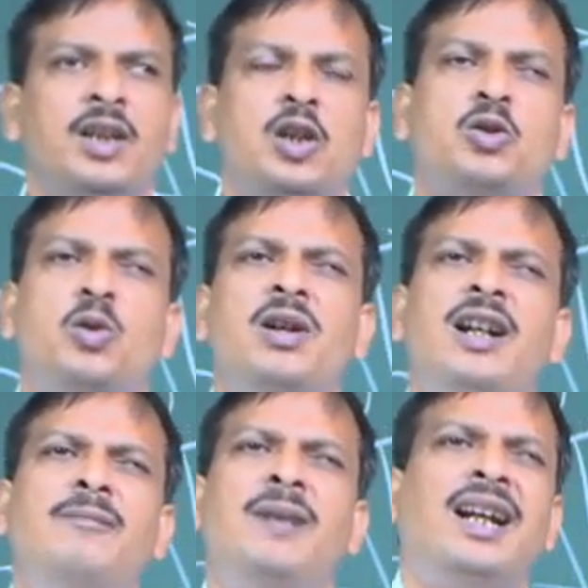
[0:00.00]
A
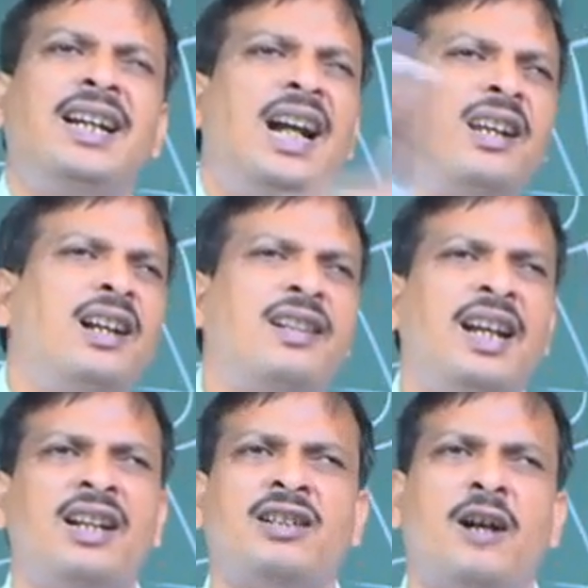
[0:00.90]
student may
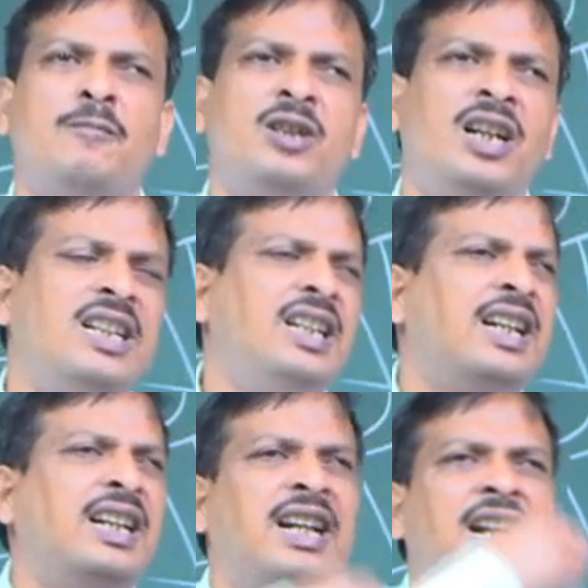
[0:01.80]
take a subject, he
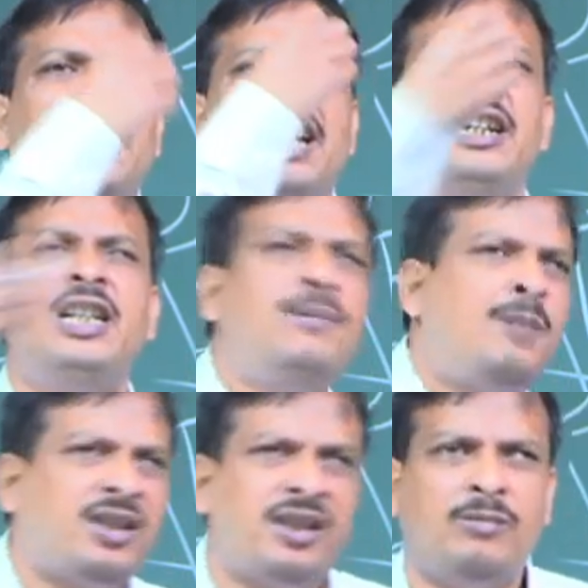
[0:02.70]
can get
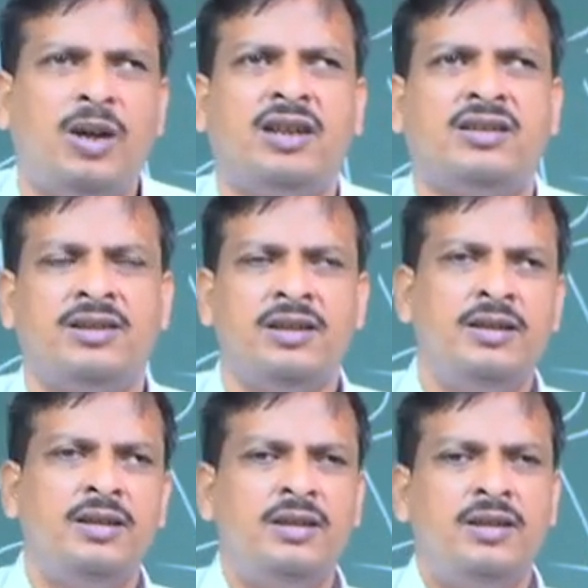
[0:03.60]
90% marks,
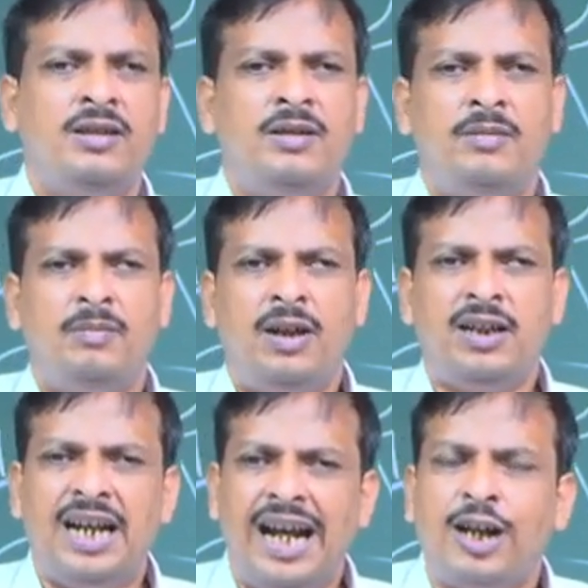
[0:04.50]

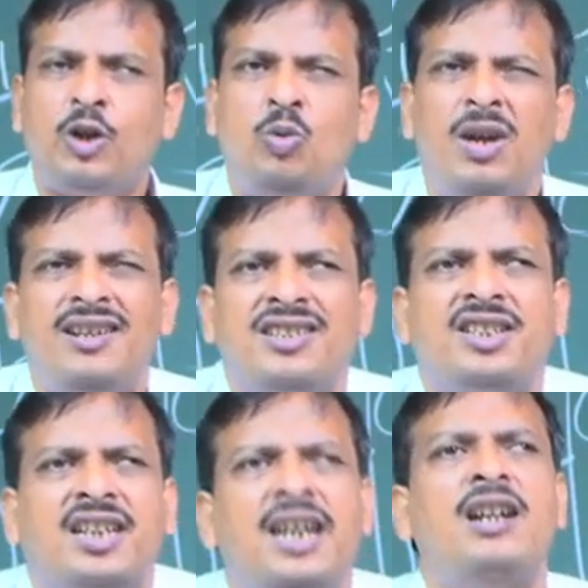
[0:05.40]
but actual
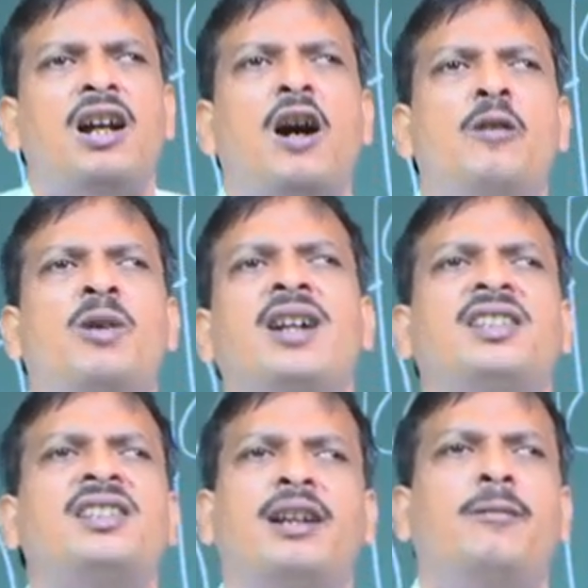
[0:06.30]
skill, how much
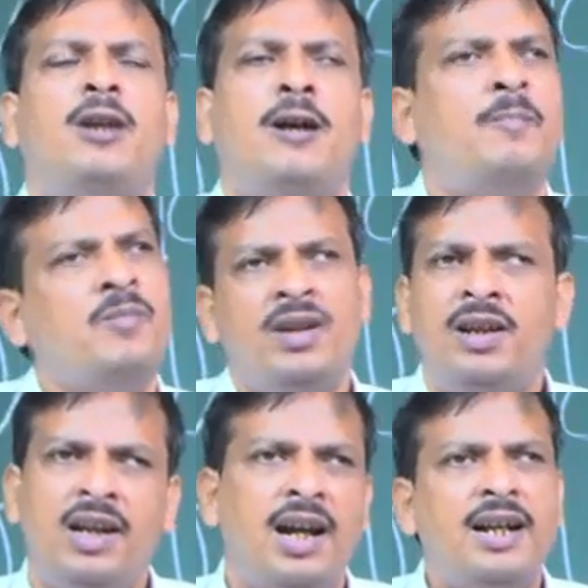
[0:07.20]
he developed,
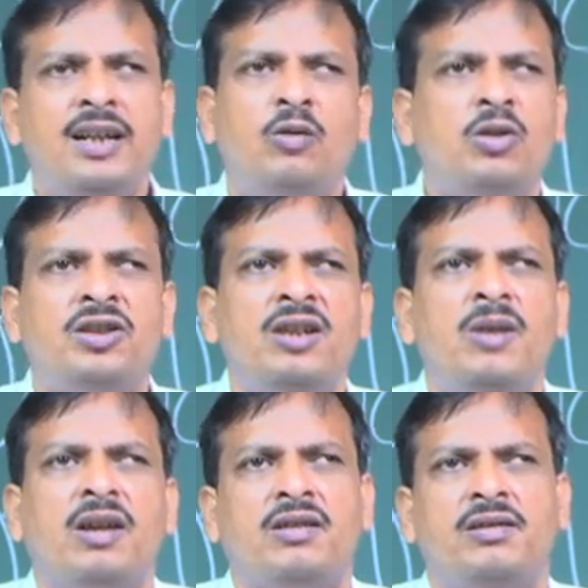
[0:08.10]
has a question
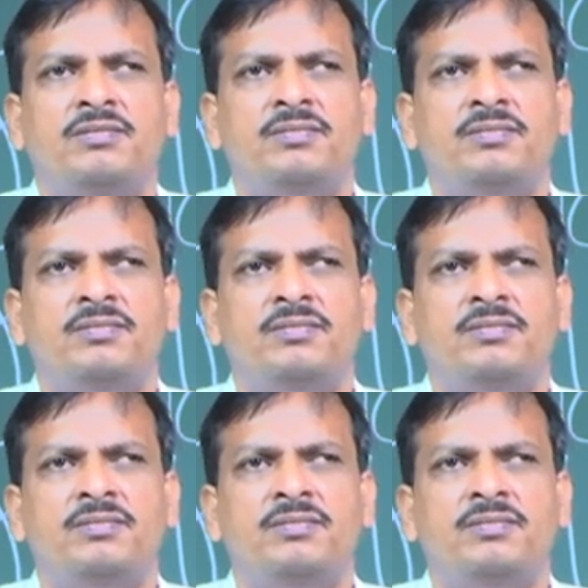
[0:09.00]
mark.